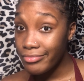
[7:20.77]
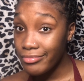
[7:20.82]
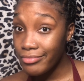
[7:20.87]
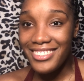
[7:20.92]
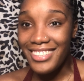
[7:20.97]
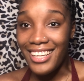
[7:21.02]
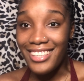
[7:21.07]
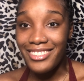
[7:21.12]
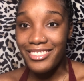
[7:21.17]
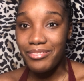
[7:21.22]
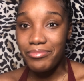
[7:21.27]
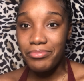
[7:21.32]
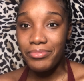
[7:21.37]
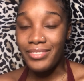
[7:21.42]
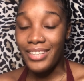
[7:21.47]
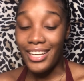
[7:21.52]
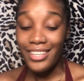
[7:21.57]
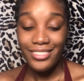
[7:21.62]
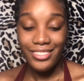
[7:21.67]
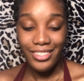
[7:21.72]

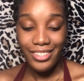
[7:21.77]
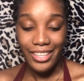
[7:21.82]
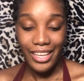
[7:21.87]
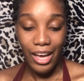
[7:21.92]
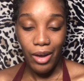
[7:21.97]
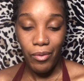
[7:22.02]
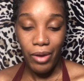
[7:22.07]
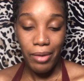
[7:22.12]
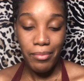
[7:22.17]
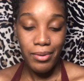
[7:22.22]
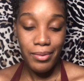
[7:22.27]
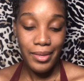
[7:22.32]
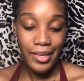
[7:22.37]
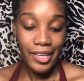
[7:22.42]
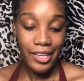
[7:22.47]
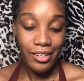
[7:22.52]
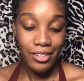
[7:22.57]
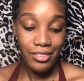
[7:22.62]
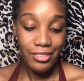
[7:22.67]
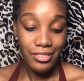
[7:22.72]
That's the DIY
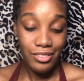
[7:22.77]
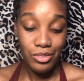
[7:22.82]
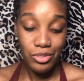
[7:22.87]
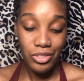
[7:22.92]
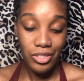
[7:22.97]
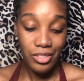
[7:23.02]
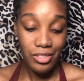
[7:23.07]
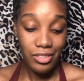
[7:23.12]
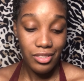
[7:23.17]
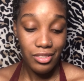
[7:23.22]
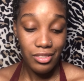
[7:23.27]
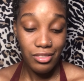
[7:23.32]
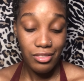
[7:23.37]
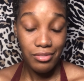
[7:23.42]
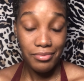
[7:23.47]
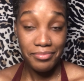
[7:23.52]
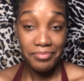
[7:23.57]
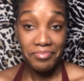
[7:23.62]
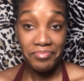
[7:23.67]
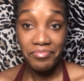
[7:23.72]
BBL. You just
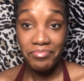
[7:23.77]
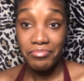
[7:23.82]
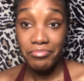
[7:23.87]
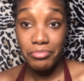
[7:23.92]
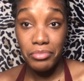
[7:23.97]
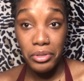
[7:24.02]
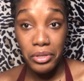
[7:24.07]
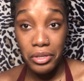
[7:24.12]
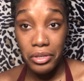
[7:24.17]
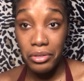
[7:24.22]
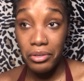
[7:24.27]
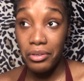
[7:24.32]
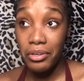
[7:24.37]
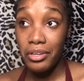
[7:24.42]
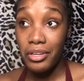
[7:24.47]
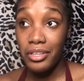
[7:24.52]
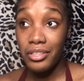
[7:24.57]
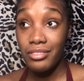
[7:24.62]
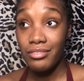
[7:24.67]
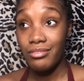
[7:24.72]
put it
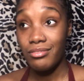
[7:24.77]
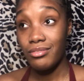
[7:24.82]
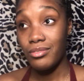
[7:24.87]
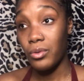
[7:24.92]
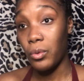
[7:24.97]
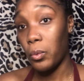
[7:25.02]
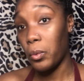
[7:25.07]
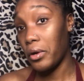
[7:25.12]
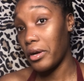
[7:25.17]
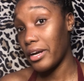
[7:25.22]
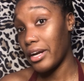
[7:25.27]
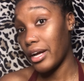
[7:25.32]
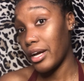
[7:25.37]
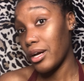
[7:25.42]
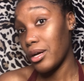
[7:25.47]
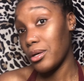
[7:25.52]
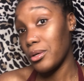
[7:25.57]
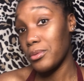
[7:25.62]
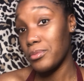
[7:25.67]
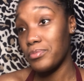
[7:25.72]
on, work
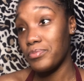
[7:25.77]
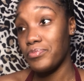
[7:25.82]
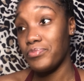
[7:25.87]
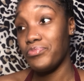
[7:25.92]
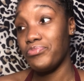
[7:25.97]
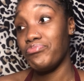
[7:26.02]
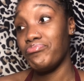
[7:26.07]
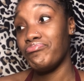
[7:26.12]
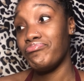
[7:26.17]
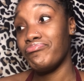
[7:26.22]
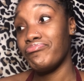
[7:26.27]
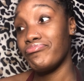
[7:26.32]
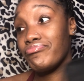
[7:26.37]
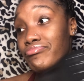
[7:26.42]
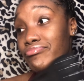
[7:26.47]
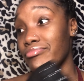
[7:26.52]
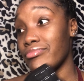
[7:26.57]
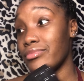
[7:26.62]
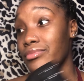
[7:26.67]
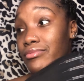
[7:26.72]
out,
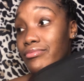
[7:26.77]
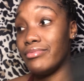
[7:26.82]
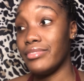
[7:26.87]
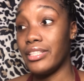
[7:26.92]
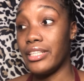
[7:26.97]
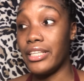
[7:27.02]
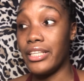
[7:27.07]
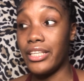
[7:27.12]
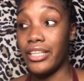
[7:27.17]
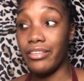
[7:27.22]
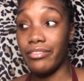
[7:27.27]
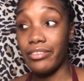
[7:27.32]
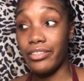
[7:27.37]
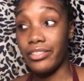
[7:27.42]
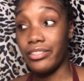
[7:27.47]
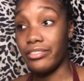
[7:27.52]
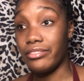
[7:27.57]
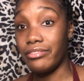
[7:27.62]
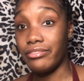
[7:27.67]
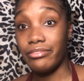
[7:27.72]
give it
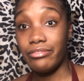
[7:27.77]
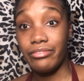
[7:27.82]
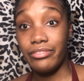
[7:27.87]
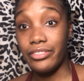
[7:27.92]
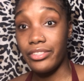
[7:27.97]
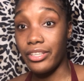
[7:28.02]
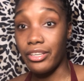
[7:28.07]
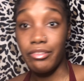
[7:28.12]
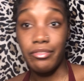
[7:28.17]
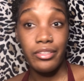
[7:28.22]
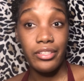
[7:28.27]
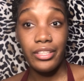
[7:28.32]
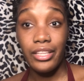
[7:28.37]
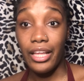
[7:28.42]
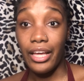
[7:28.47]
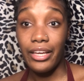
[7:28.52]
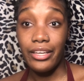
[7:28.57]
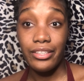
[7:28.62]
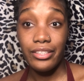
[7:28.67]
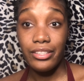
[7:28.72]

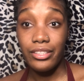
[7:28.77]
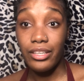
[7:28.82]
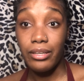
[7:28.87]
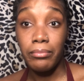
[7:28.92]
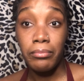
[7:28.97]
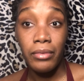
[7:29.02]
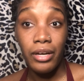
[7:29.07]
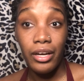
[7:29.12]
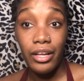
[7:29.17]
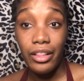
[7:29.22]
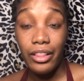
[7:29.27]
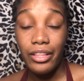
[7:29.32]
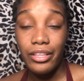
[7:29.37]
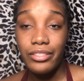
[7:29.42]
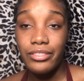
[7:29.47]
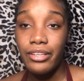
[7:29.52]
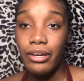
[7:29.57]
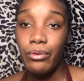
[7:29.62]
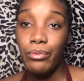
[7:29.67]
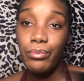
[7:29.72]
like a month.
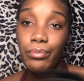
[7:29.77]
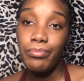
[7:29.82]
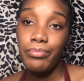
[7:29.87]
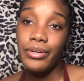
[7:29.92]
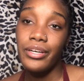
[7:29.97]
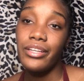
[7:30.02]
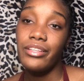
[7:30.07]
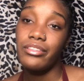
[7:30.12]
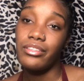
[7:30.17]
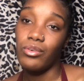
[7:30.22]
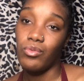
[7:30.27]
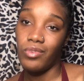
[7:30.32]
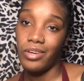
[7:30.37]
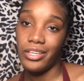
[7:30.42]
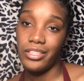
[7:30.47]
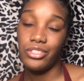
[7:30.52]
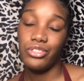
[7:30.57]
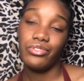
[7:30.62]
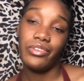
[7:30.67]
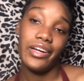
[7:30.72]
Don't put the
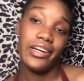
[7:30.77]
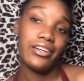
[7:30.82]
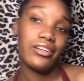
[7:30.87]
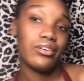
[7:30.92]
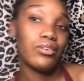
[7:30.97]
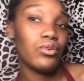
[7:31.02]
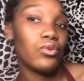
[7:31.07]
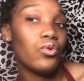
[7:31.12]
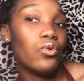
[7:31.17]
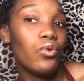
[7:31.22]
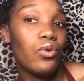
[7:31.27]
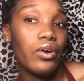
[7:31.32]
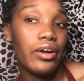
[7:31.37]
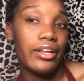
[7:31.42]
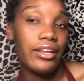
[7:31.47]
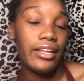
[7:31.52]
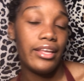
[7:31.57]
waist trainer on